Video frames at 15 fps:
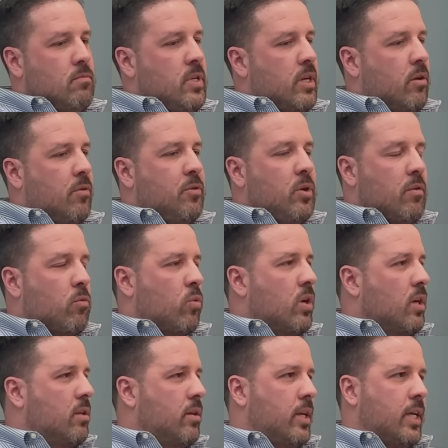If you have
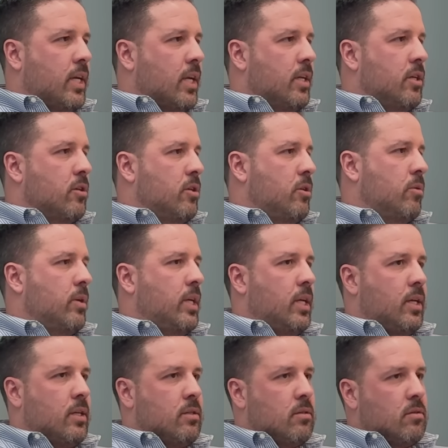one clinic and you're
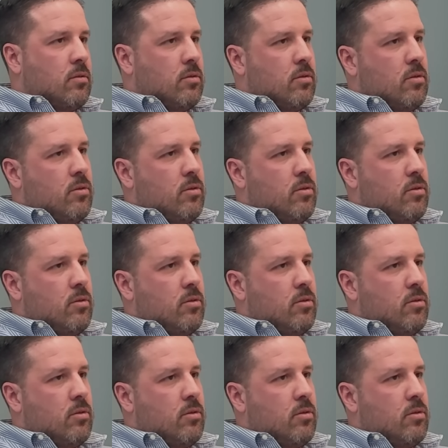doing